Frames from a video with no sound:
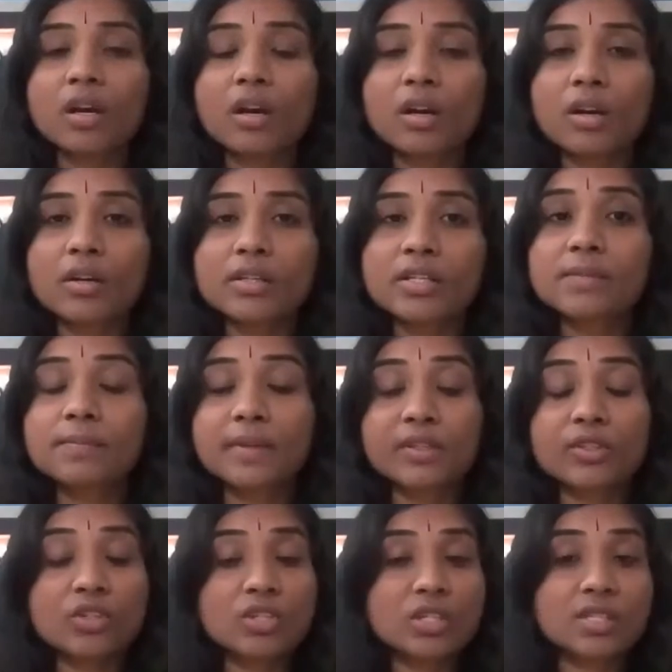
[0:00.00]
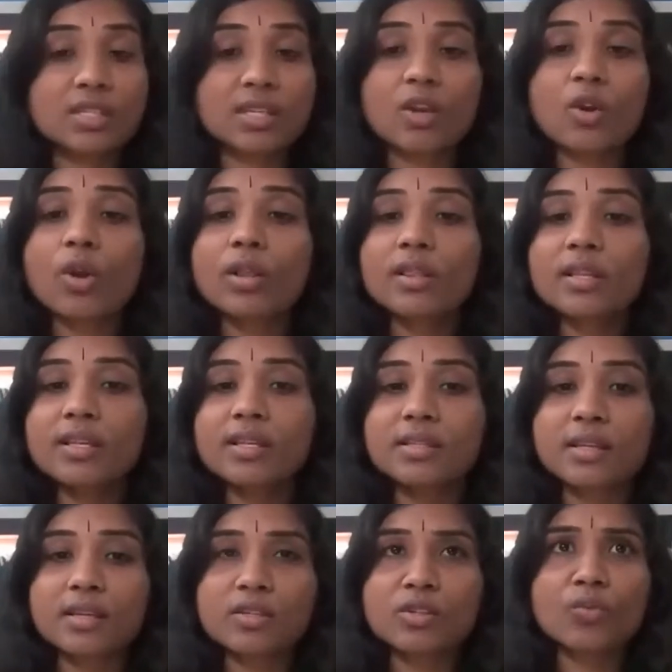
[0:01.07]
Or did Patriji say all these
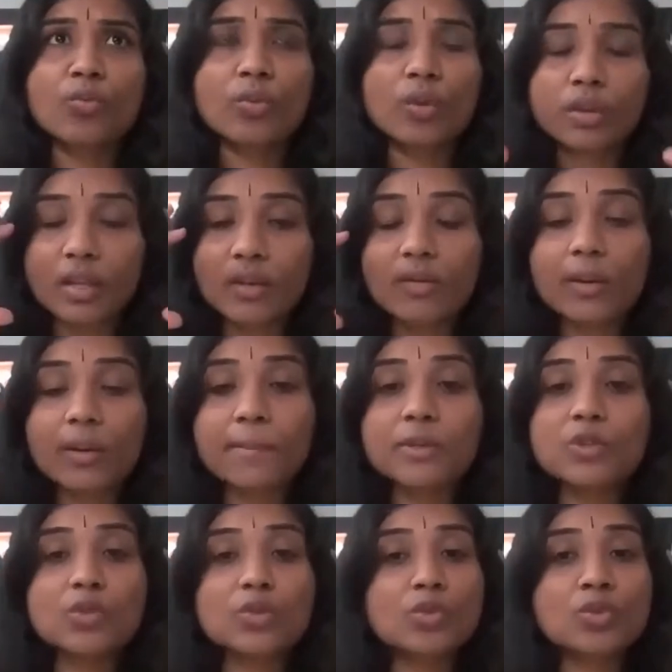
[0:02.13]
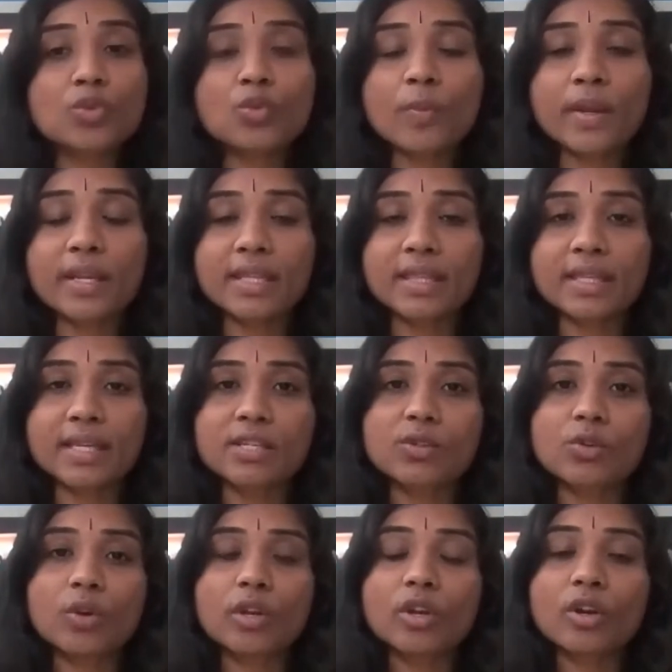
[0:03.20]
things? Or there may be too many things
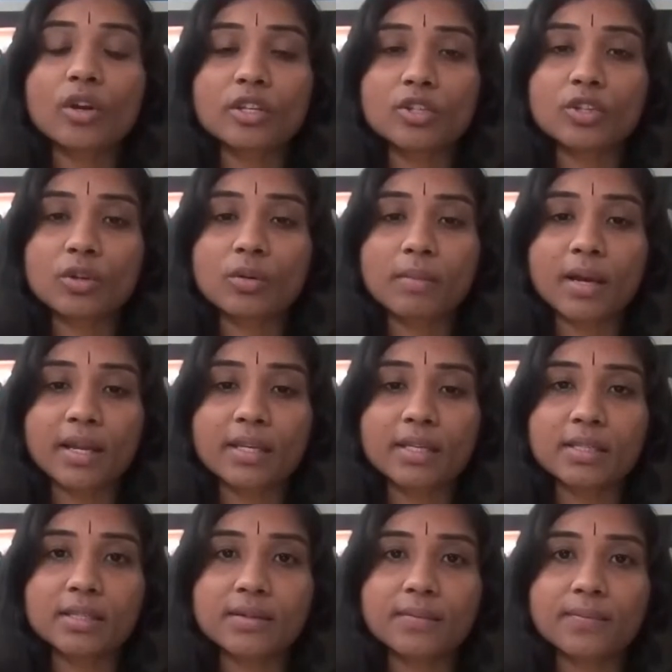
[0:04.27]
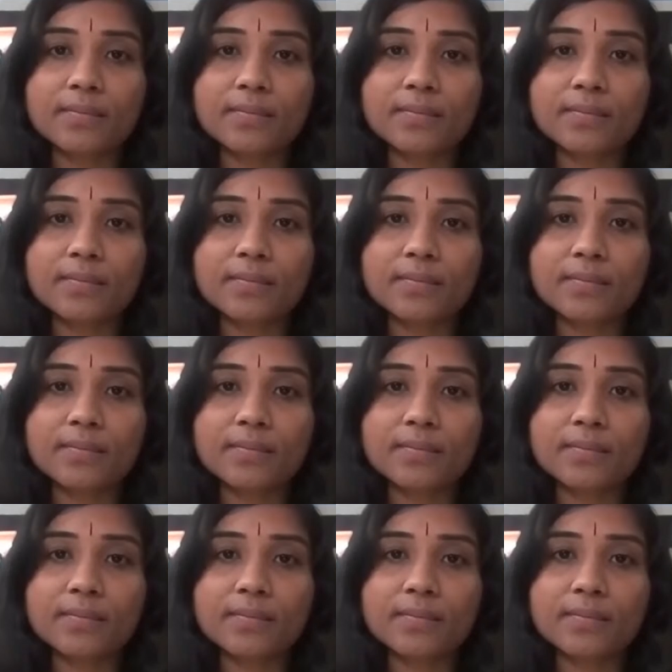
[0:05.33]
going on in your mind.